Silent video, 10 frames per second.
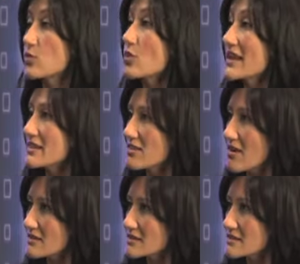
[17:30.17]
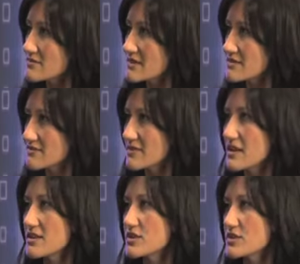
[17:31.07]
Weight loss, if, if
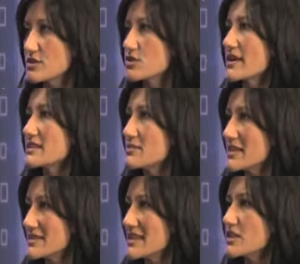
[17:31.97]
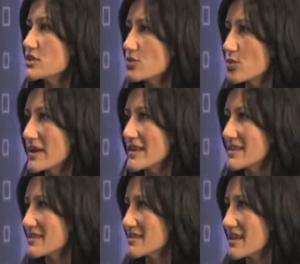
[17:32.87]
you're trying to maintain your weight
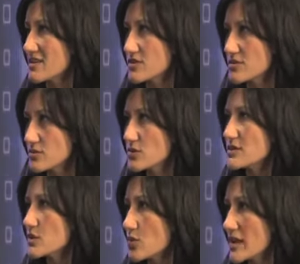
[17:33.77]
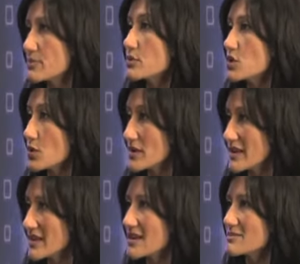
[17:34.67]
and, and you're losing weight,
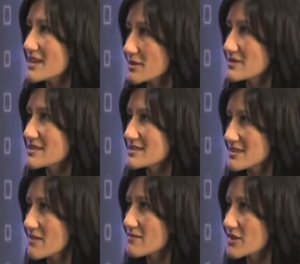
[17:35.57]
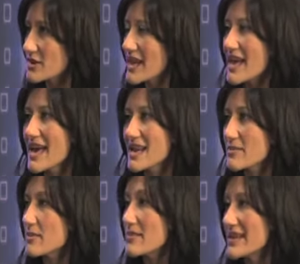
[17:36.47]
bloating, abdominal discomfort, mm -hmm. and
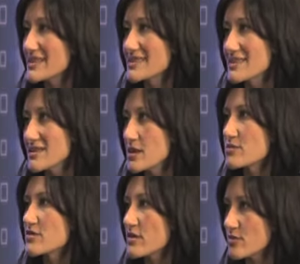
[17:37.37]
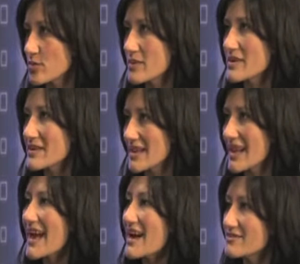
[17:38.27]
I'm amazed at the number of women that
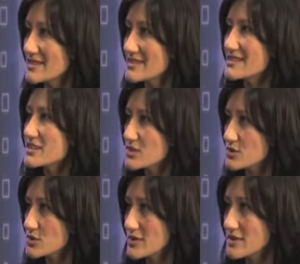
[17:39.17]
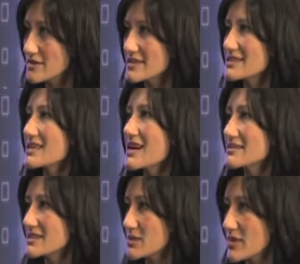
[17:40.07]
have these issues, whether it is
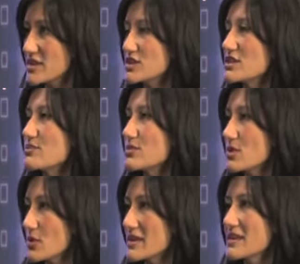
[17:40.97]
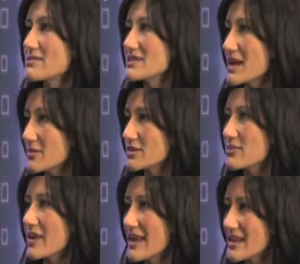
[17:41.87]
constipation, bloating, abdominal
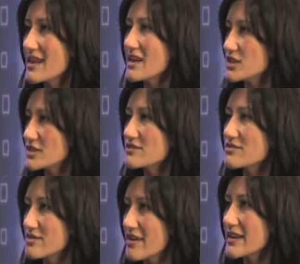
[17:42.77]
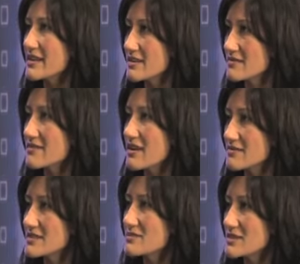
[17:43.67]
pain, pain, just a variety of,
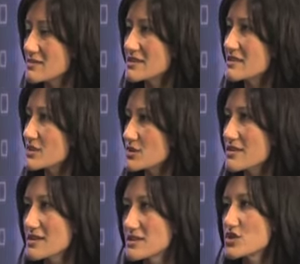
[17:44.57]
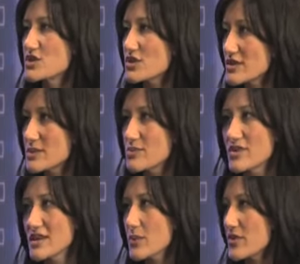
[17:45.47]
of symptoms. And these are things to certainly
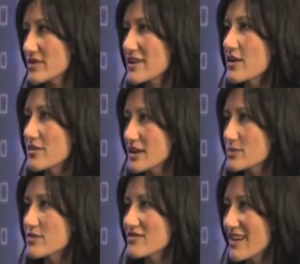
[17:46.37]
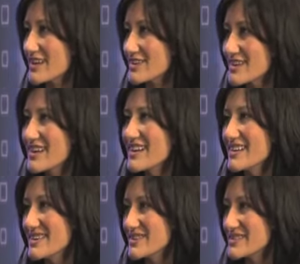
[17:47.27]
bring up with your healthcare provider. Okay.
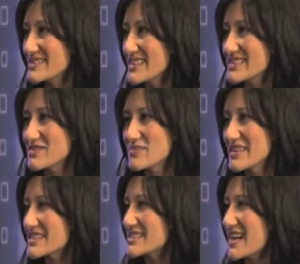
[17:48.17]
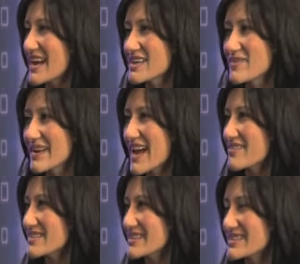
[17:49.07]
You know, the days of being shy about
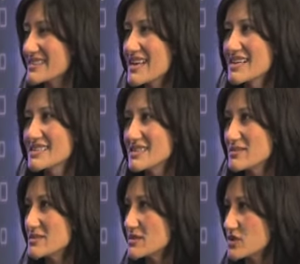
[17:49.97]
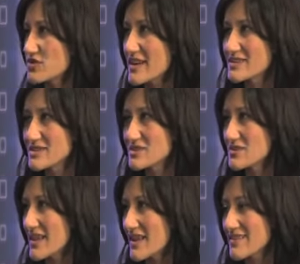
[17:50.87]
having these symptoms addressed, you know,
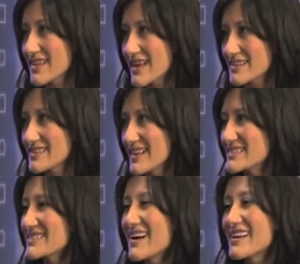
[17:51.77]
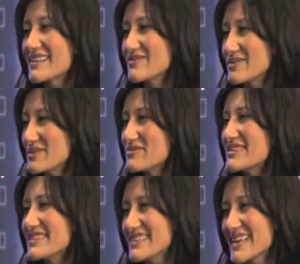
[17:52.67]
that, that, that's gone. And we
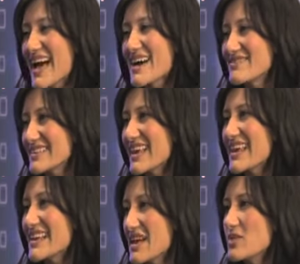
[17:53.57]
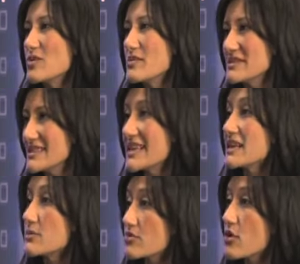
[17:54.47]
really advocate women taking
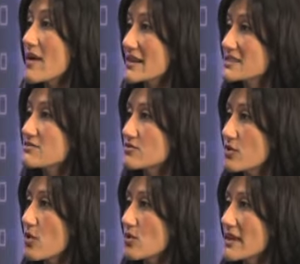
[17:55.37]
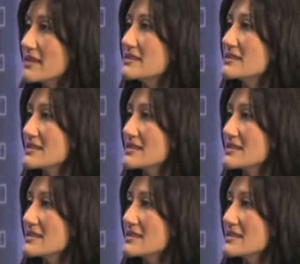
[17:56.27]
a proactive role and mm -hmm.